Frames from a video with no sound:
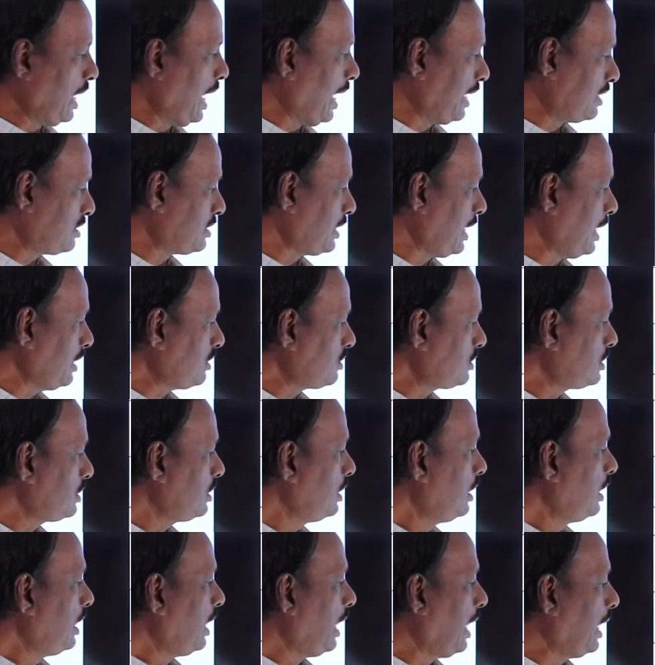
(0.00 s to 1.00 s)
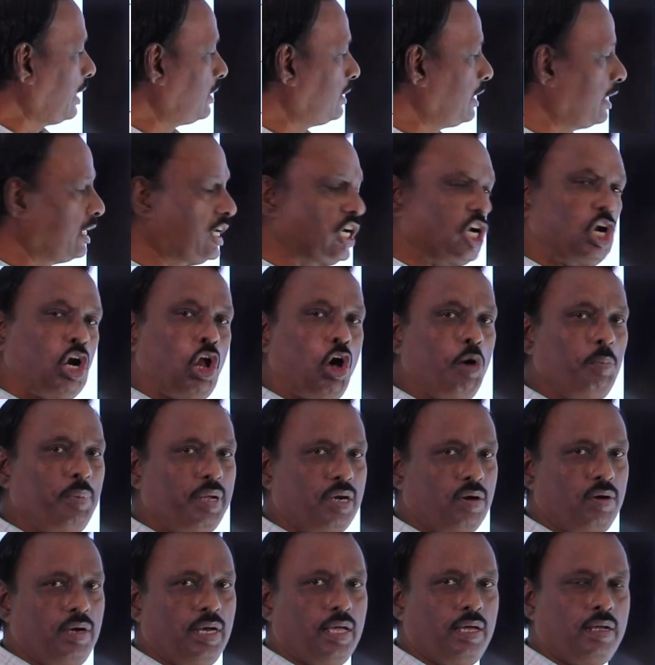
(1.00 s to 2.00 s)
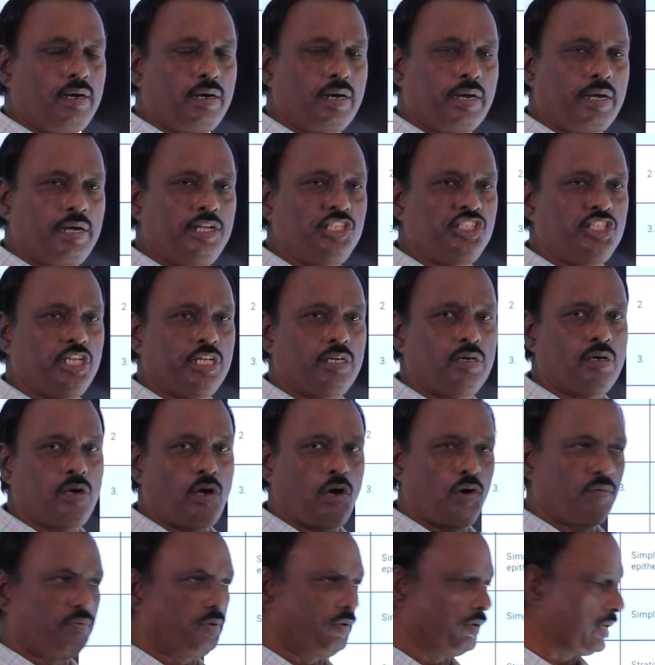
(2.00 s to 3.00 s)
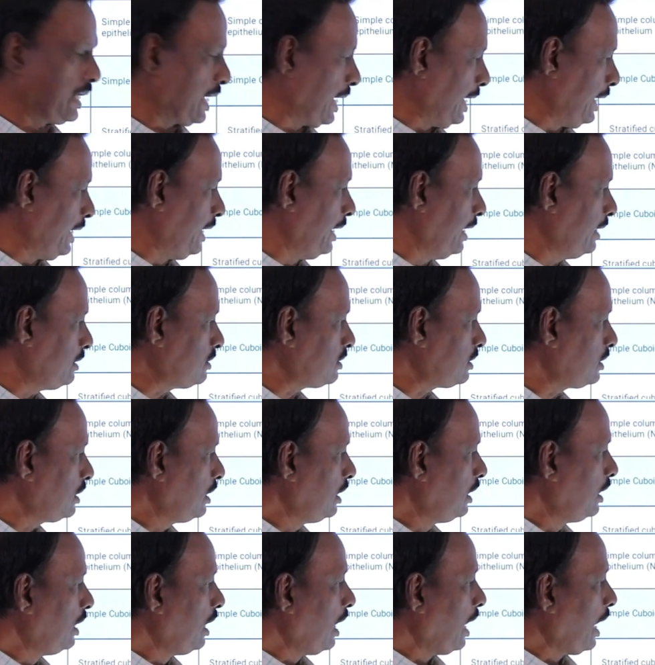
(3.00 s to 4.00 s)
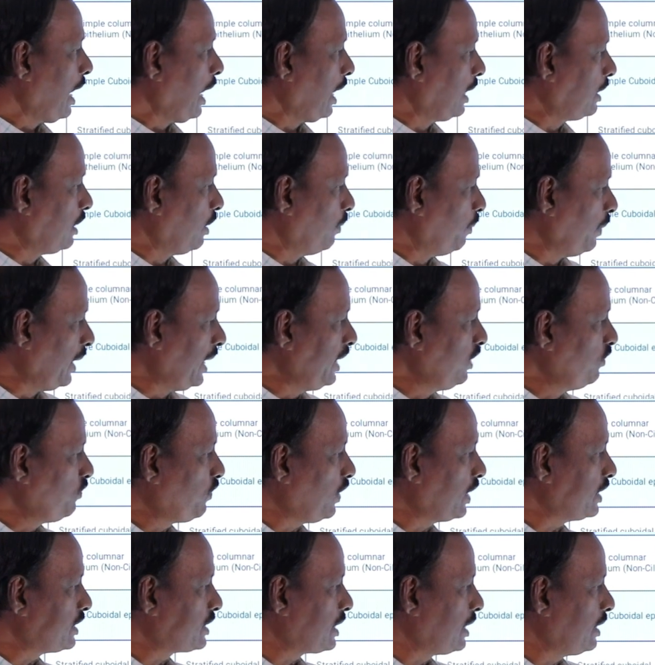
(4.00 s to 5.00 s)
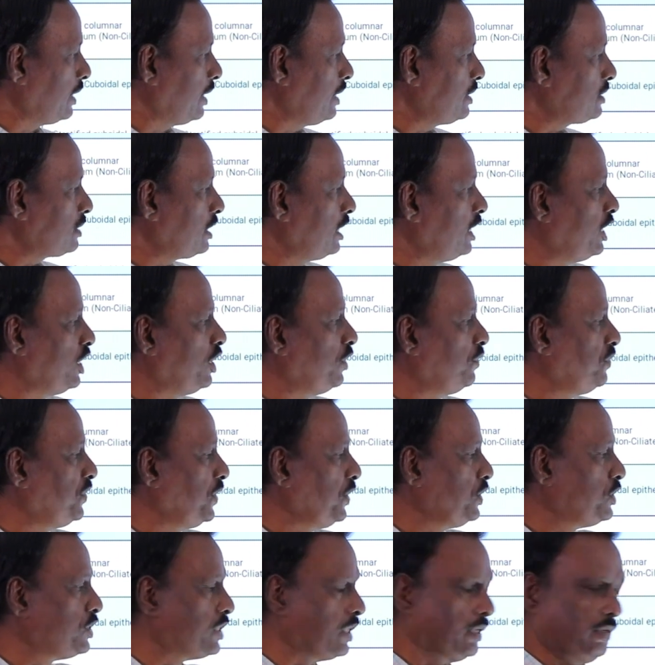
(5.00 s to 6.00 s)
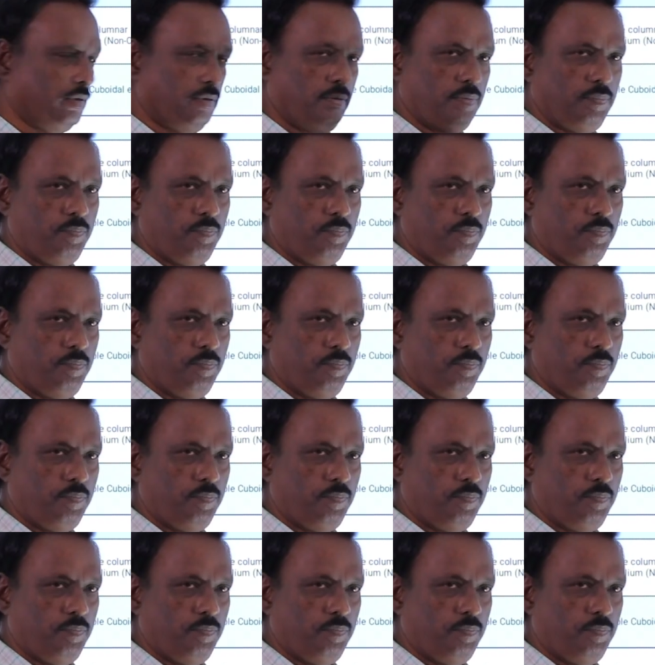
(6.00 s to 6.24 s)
air sacs, and then glomerular region of our kidneys, and the main function is diffusion.